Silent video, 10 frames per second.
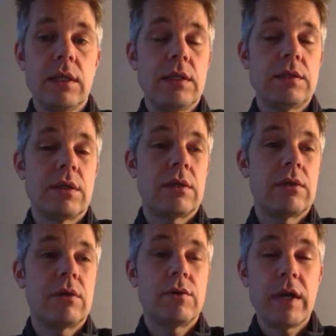It is a
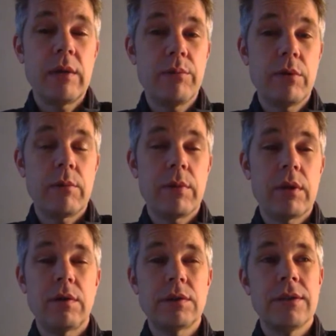great book
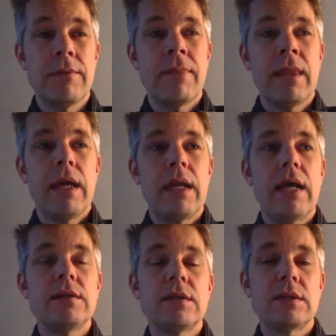because it
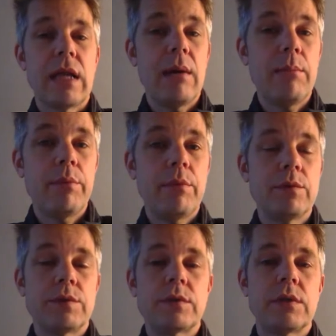has
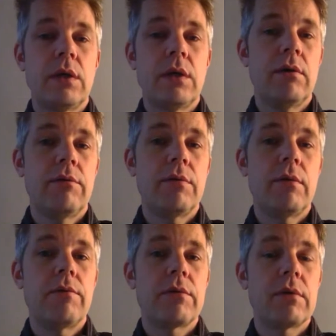examples
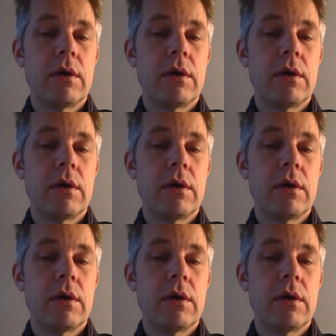of